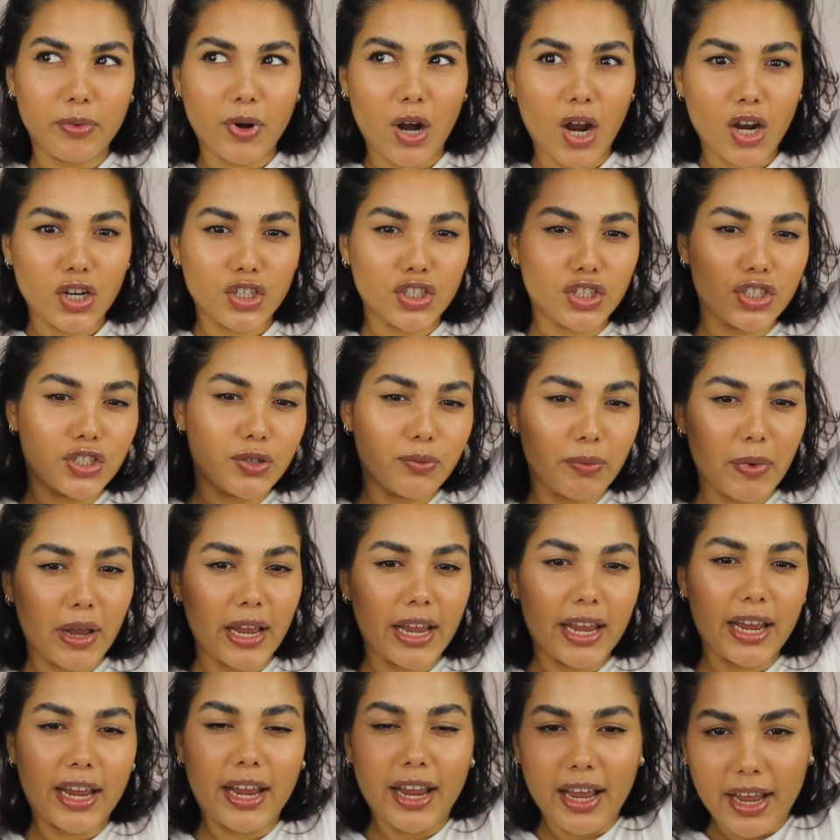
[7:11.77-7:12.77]
brush my
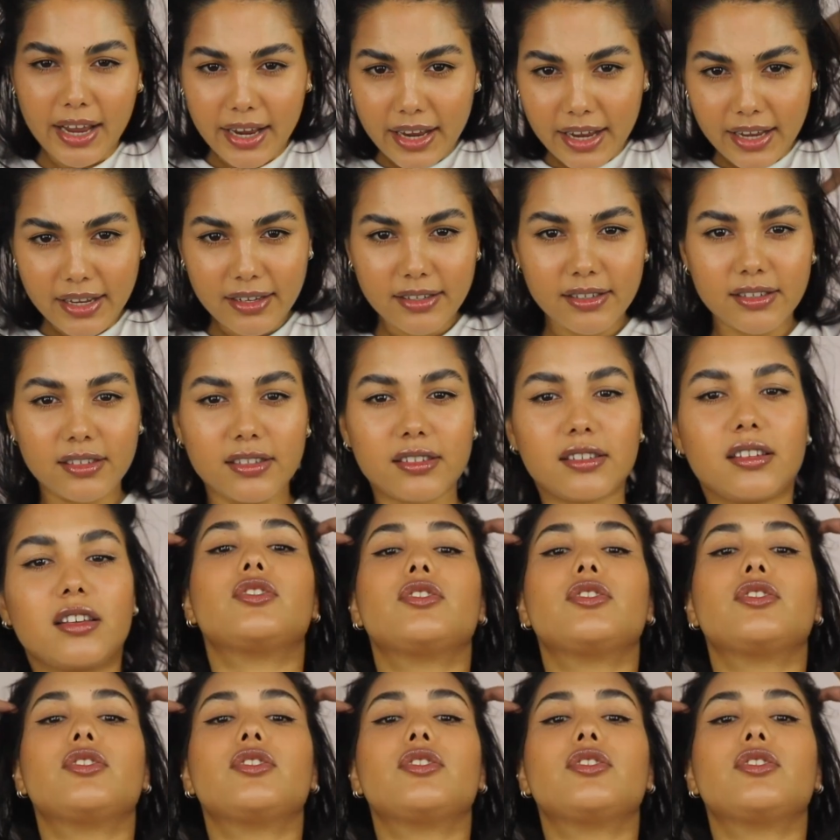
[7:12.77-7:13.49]
hair, I guess,